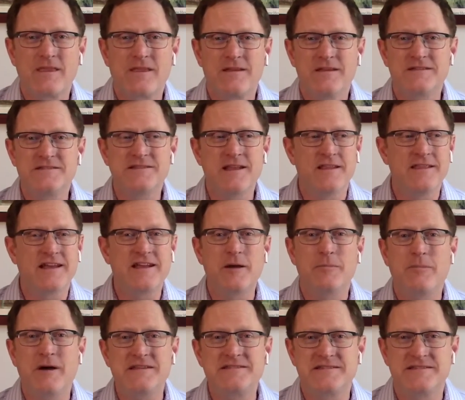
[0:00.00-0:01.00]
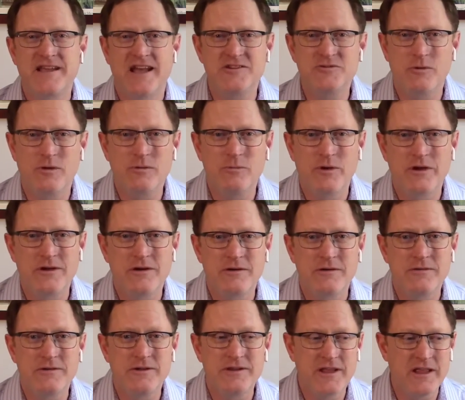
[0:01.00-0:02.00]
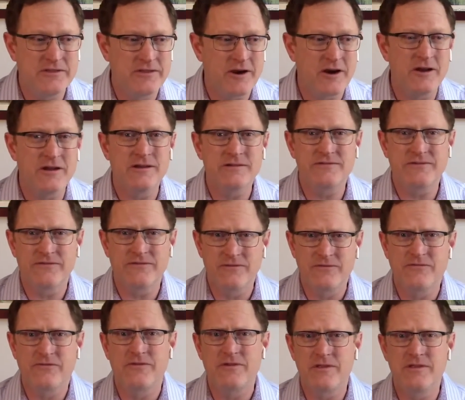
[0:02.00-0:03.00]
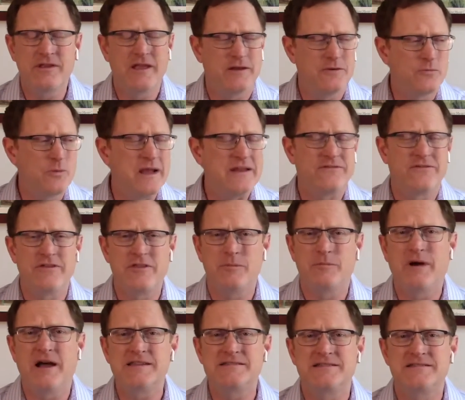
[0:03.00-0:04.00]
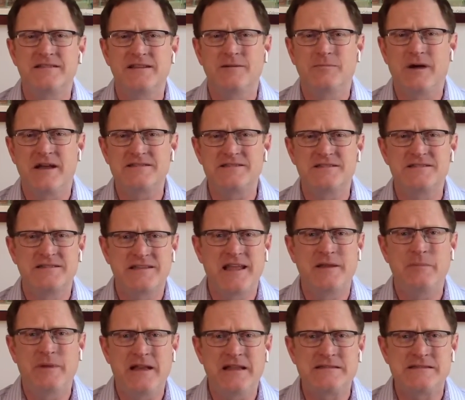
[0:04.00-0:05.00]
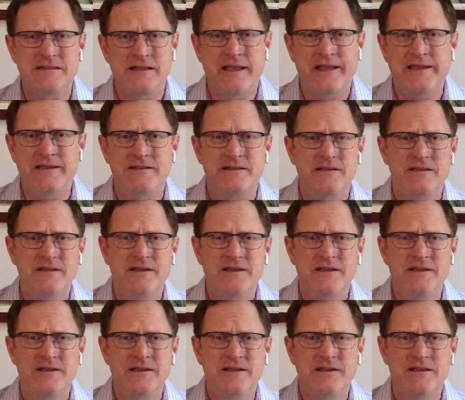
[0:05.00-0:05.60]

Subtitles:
It's not like a bus schedule where you get there and wait for the bus and the bus is 10 minutes late.